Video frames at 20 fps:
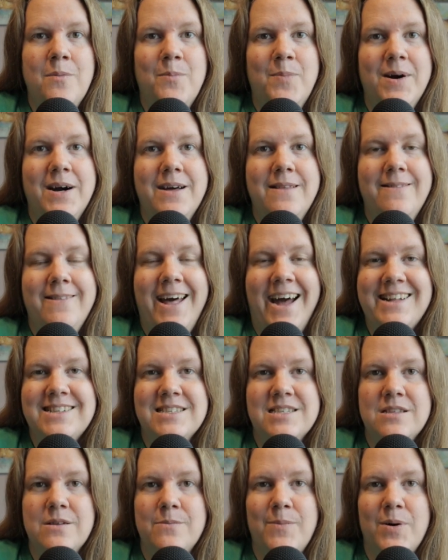but
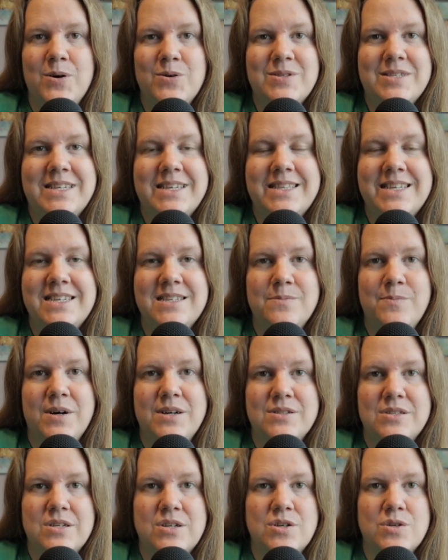that's the most that these
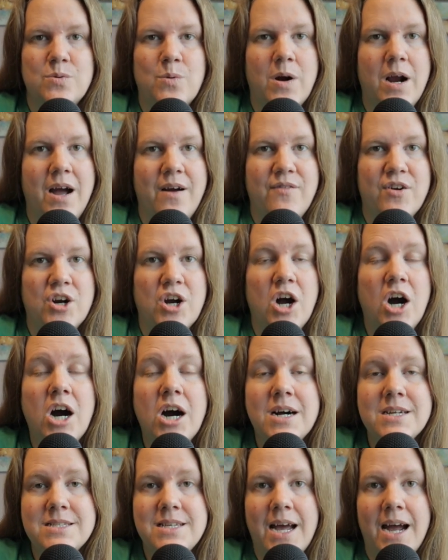sponsors were ever
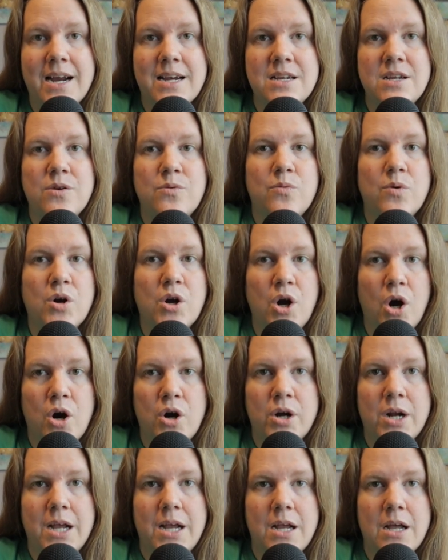contacted
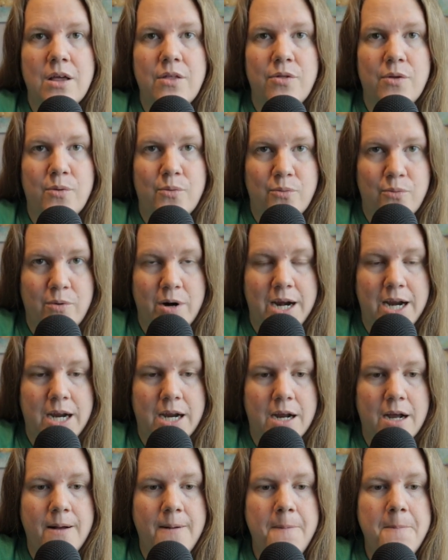regarding the
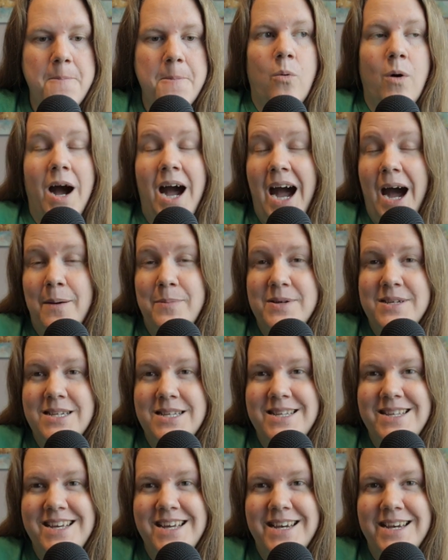ring. What happened
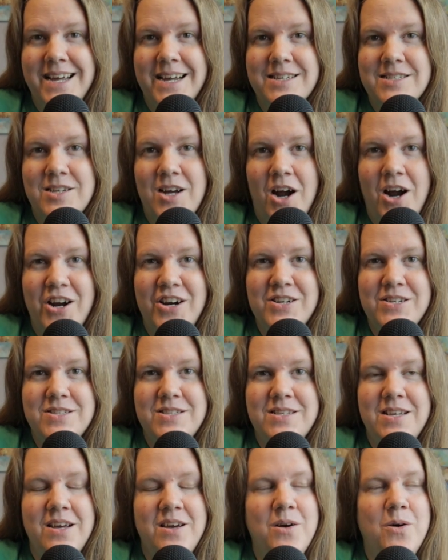to the index
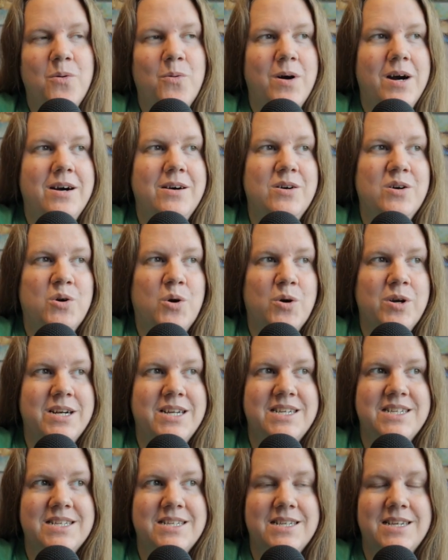cards? Well,
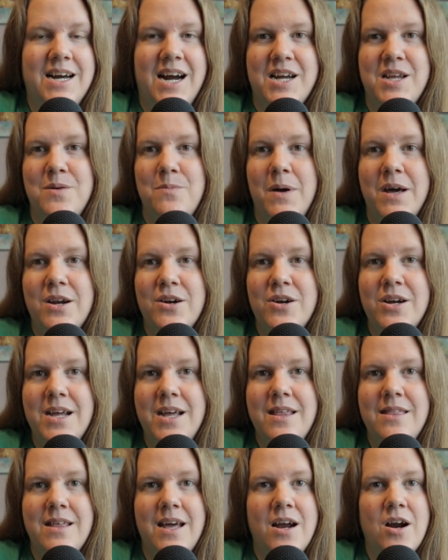according to the
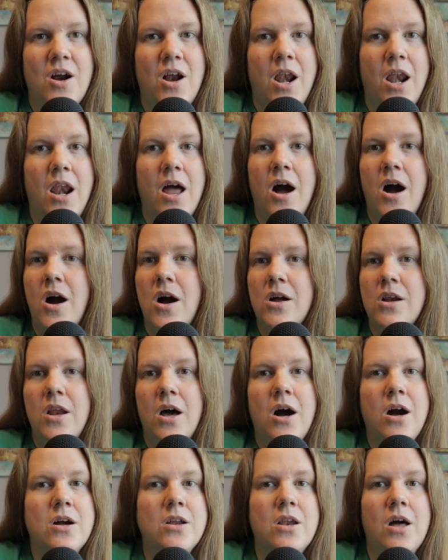documentary, they are long,
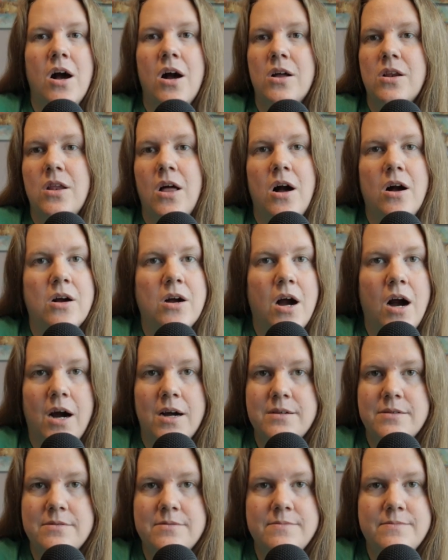long, long, long
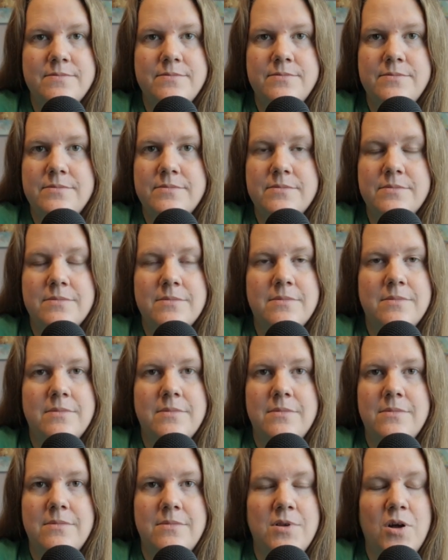gone.
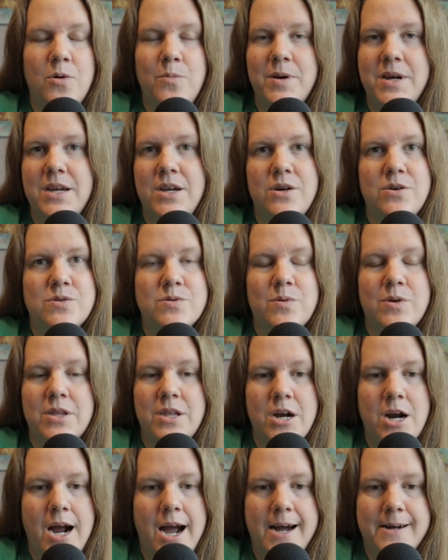Nobody knows where
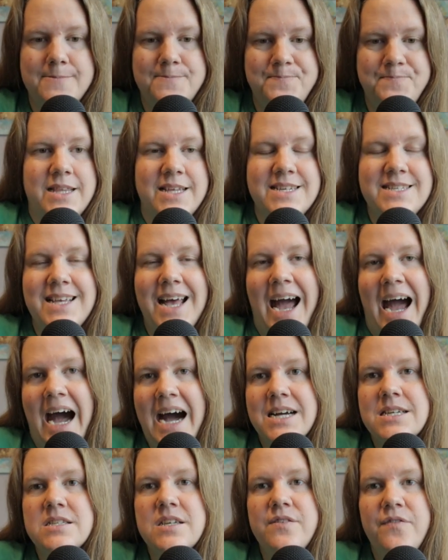they're at. This
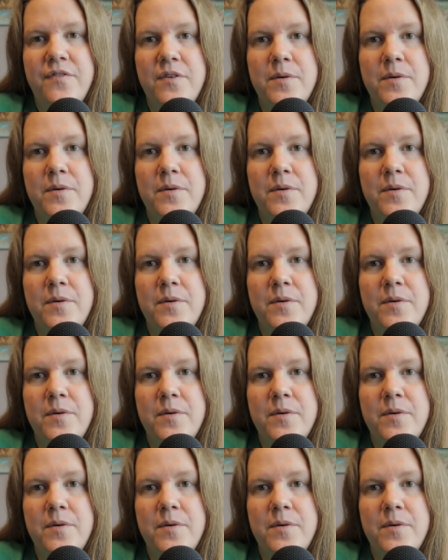has a